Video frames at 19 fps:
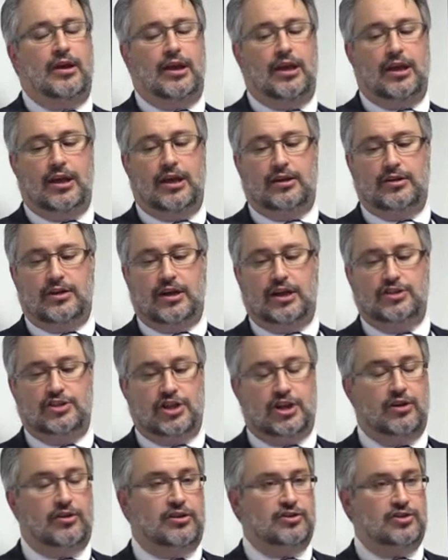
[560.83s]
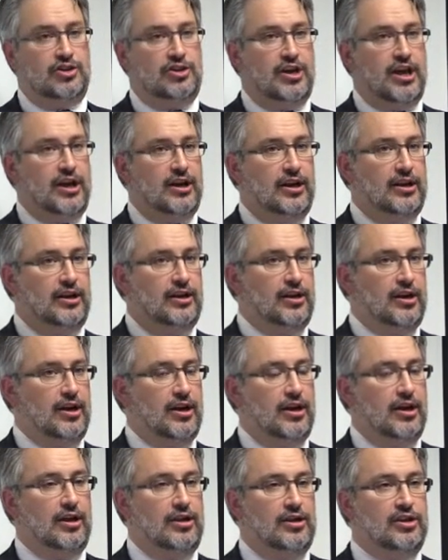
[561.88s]
And I chair the genetic
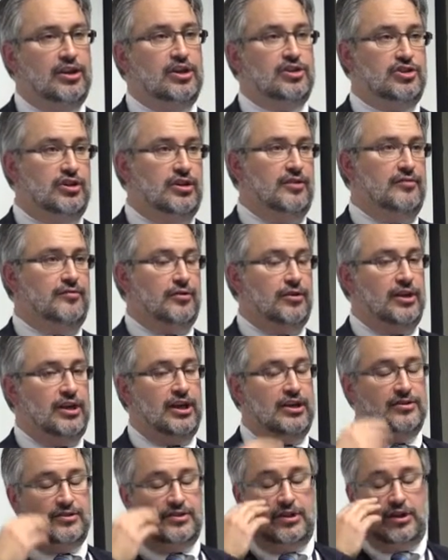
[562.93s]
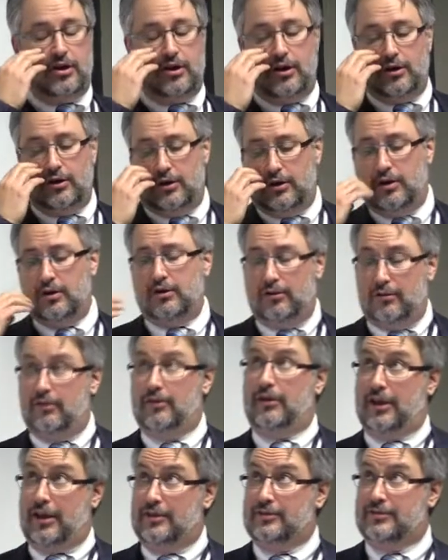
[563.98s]
initiative for
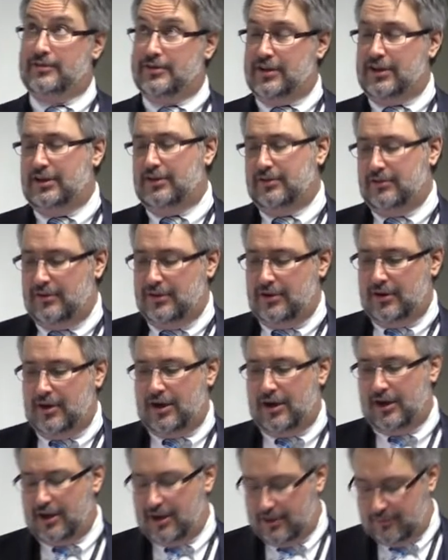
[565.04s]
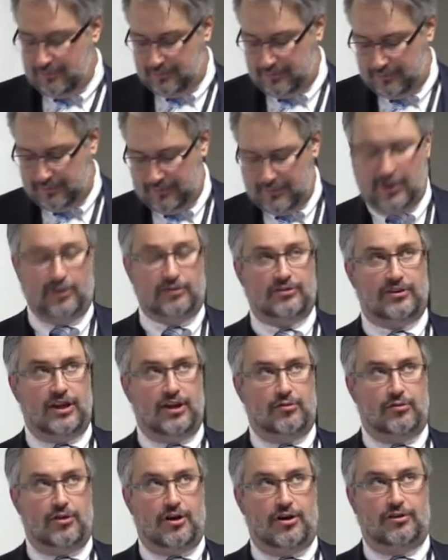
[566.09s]
KCRNC. I'll say
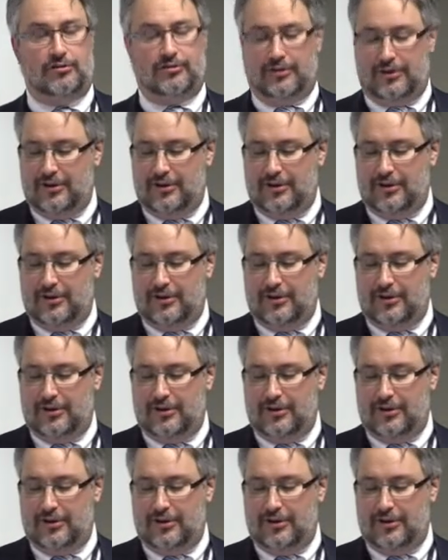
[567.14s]
it wrong.